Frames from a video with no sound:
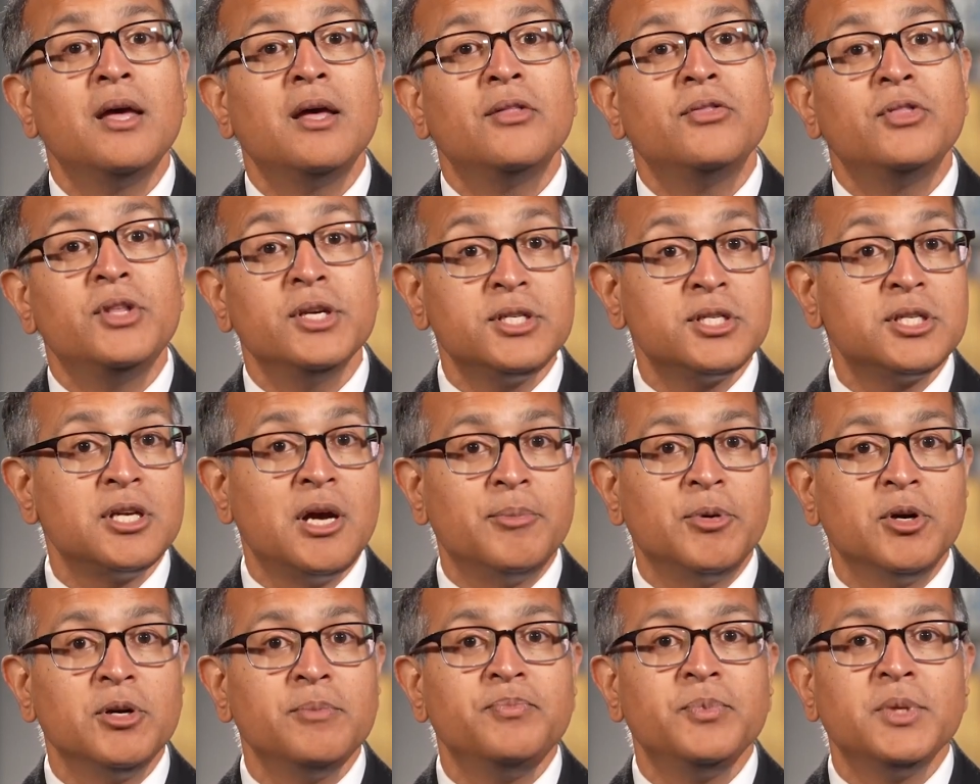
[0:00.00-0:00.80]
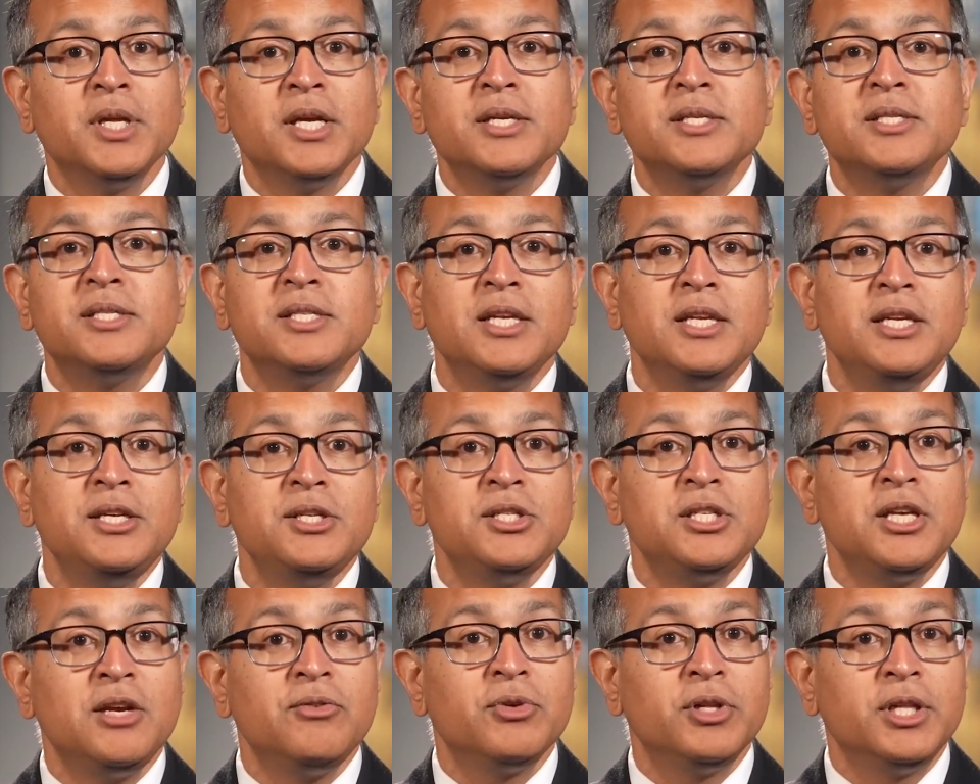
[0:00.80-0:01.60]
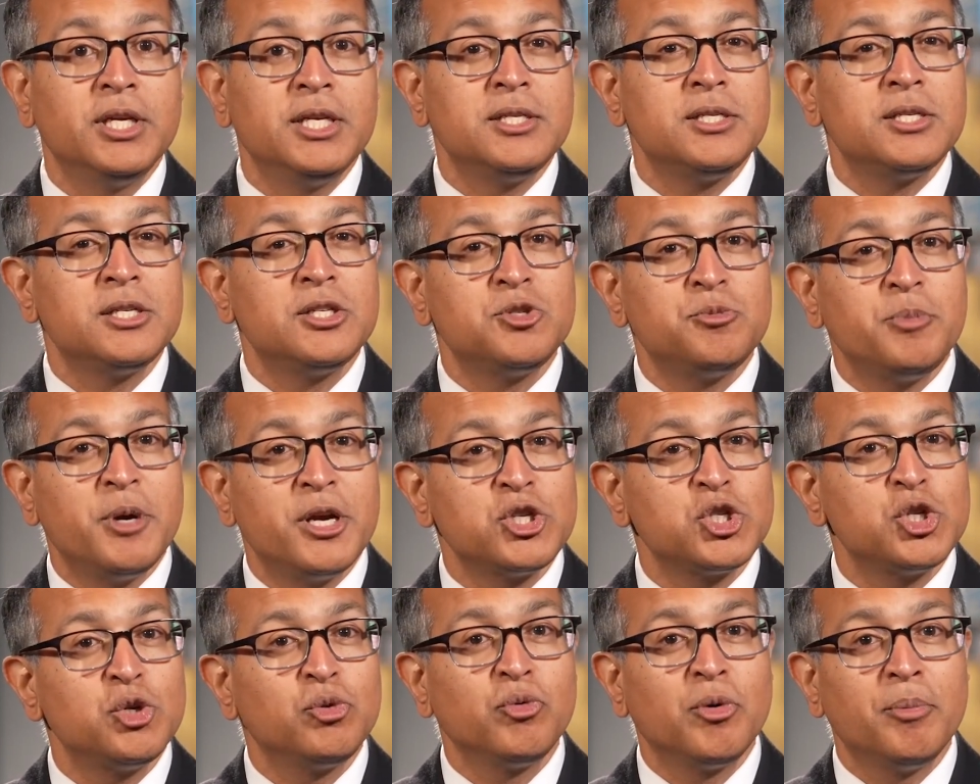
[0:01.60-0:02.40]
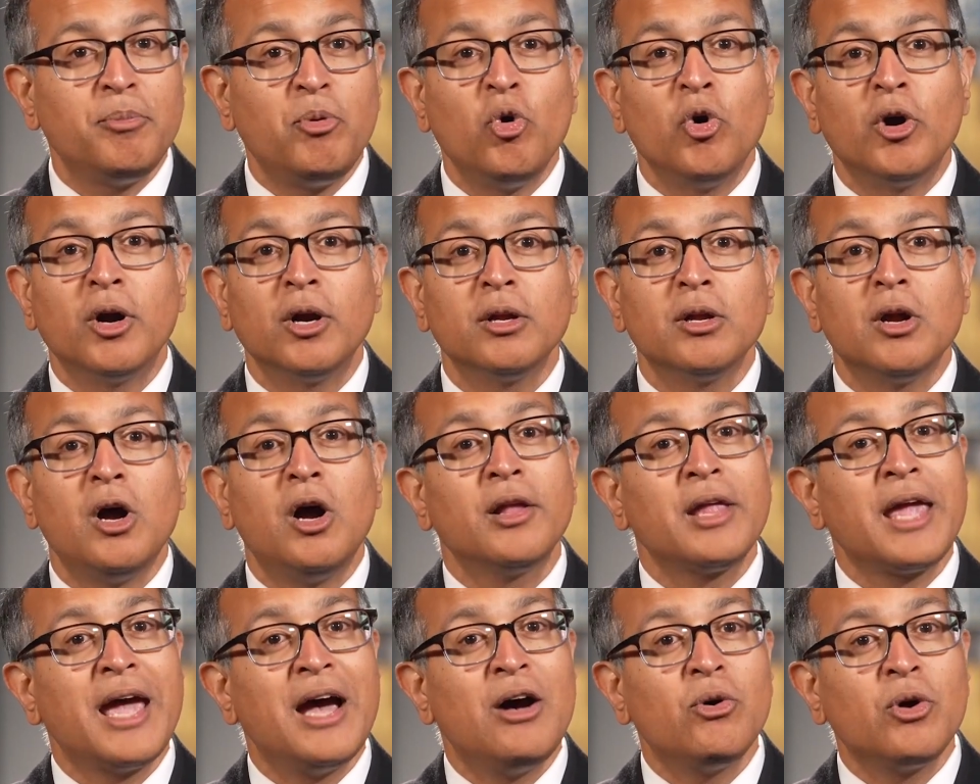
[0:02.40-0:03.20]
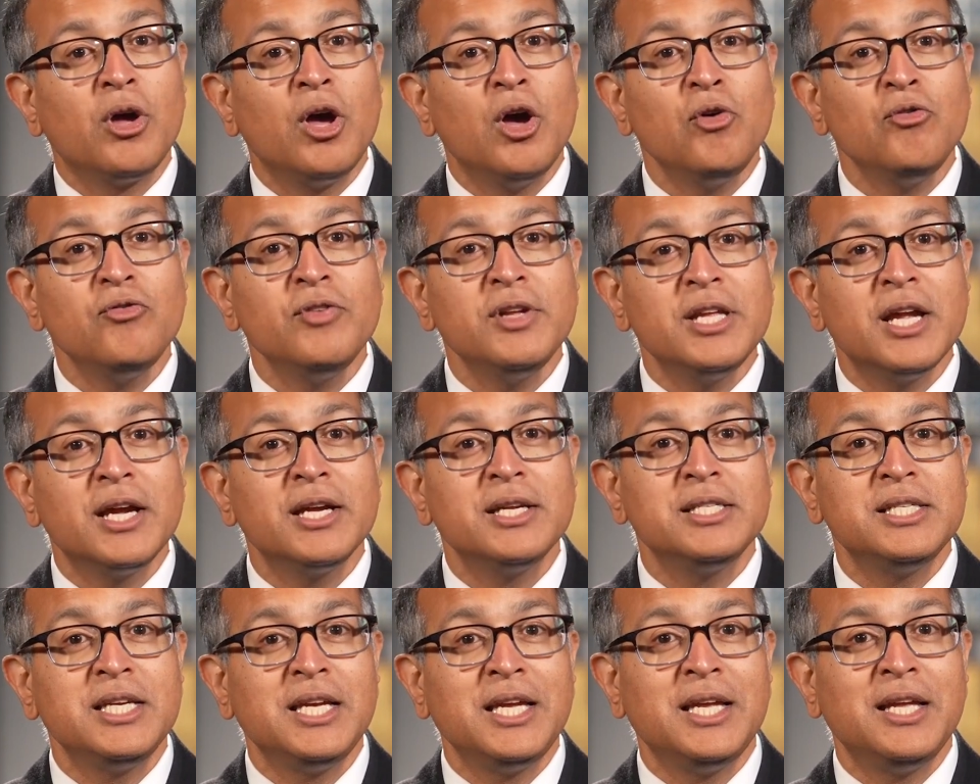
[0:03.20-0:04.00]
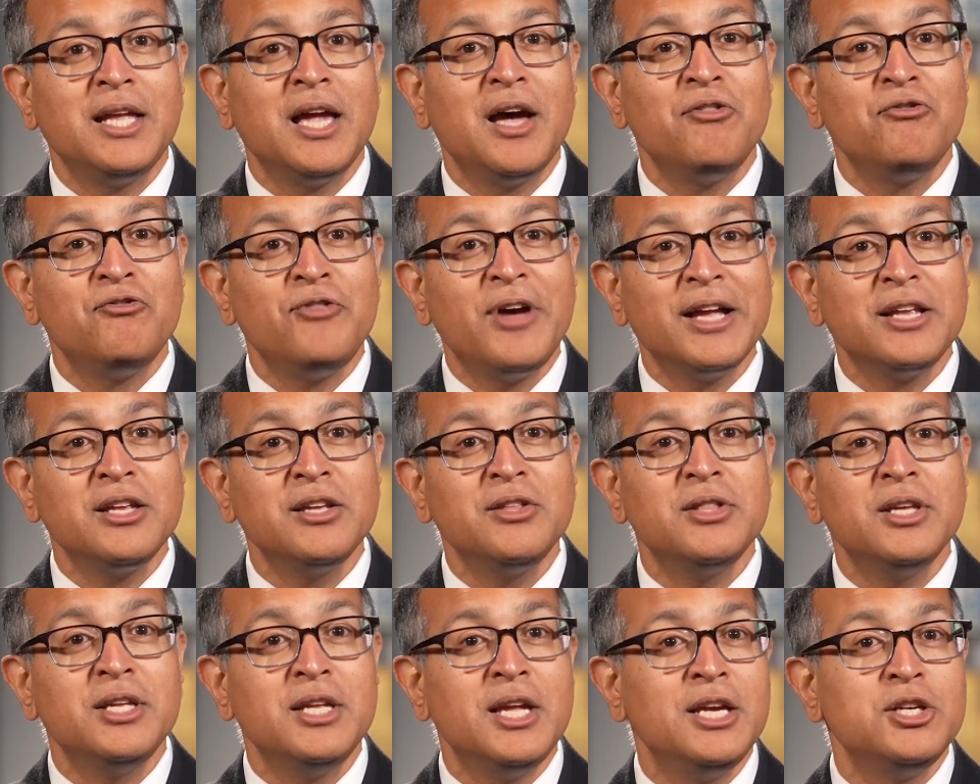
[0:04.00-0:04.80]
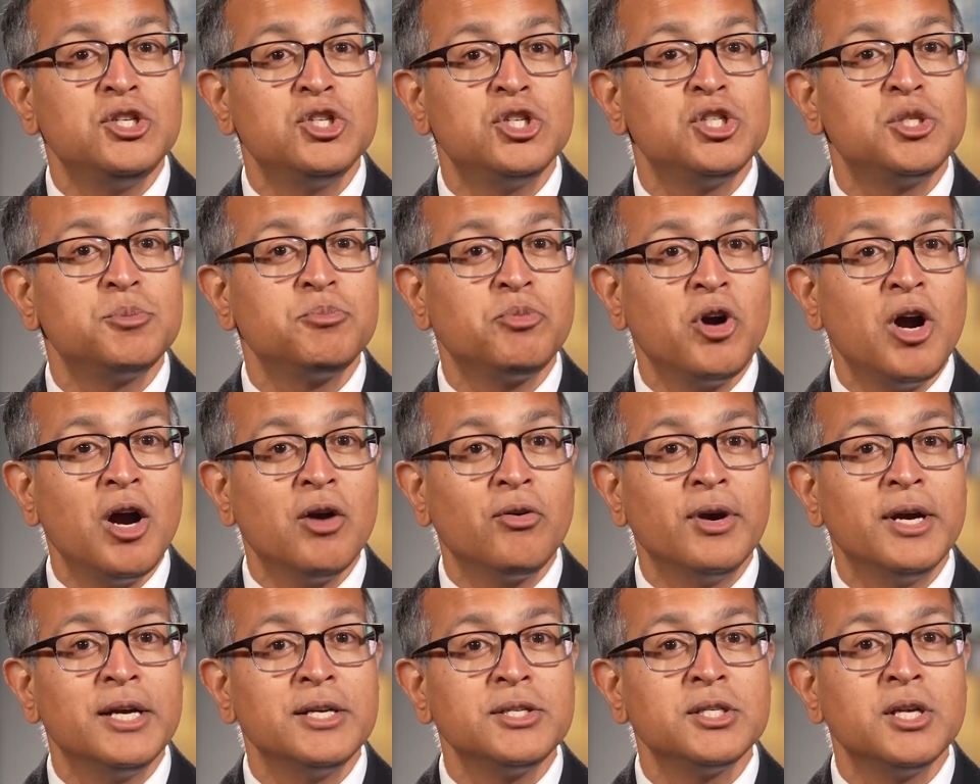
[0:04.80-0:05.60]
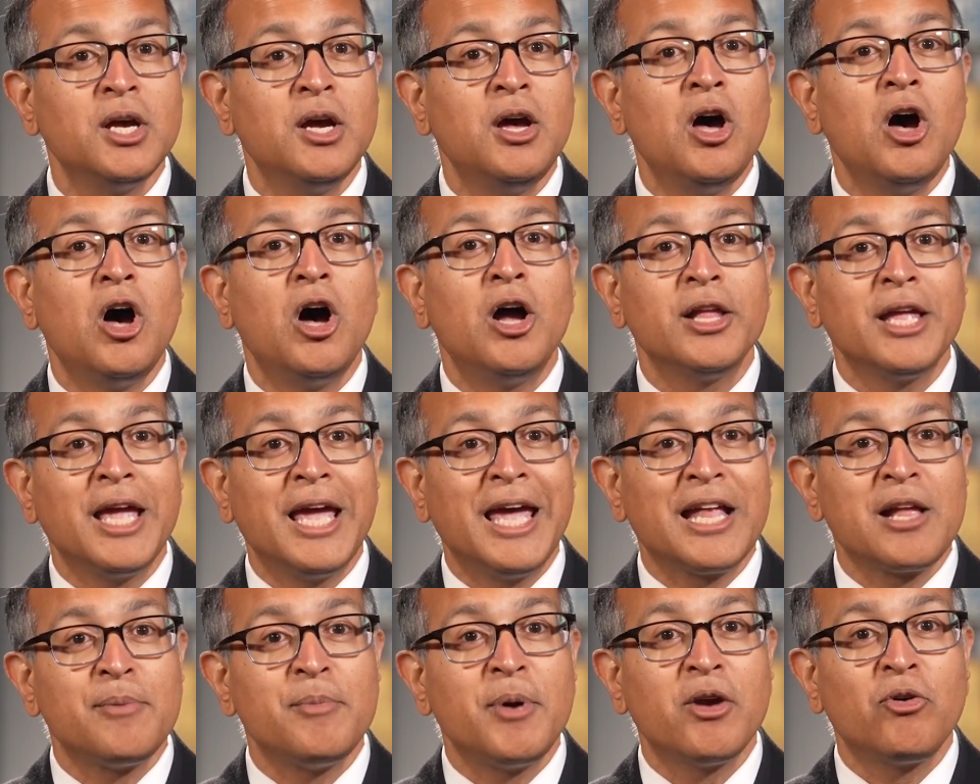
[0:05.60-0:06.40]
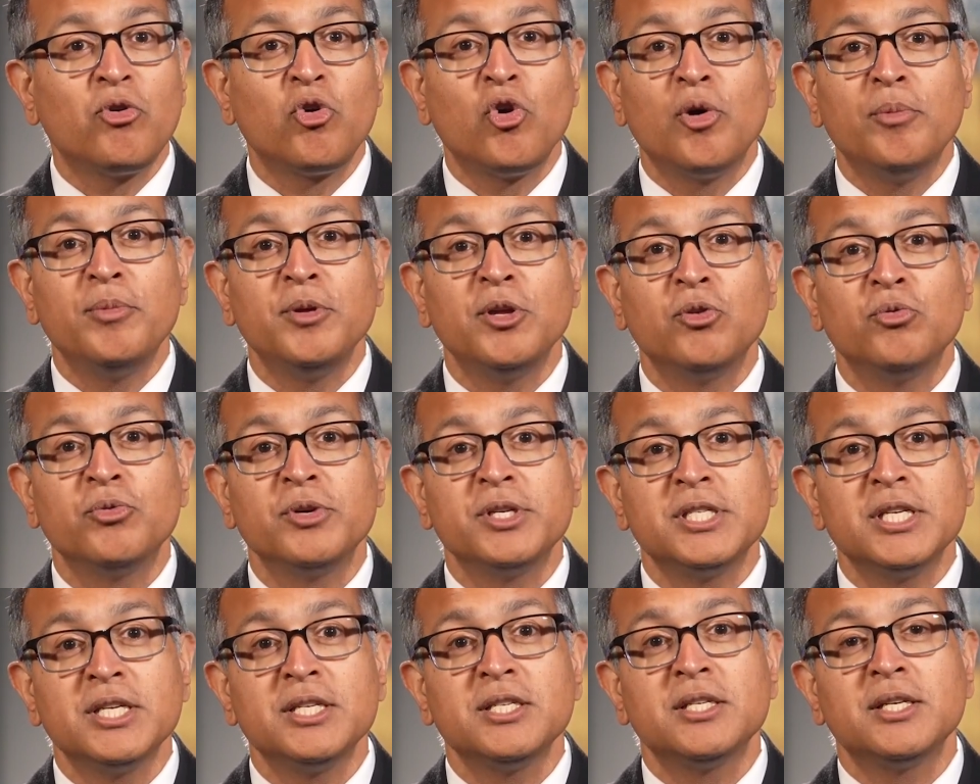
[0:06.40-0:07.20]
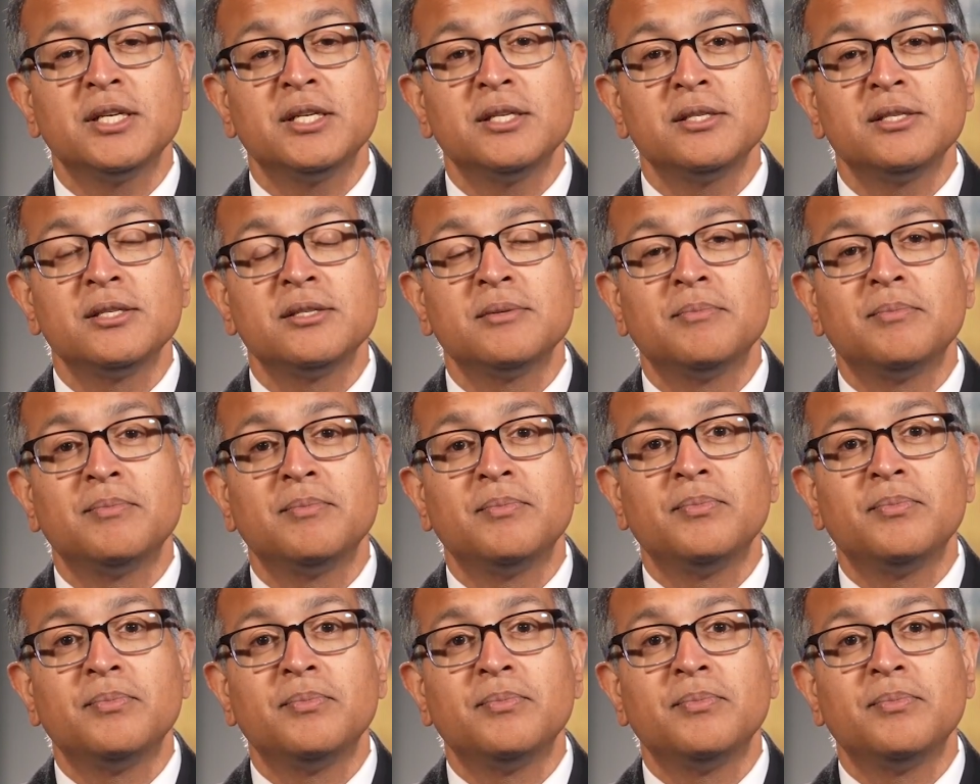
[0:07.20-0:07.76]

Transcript: This summer, CDC released a special report on how COVID 19 affected the nation's progress on antimicrobial resistance.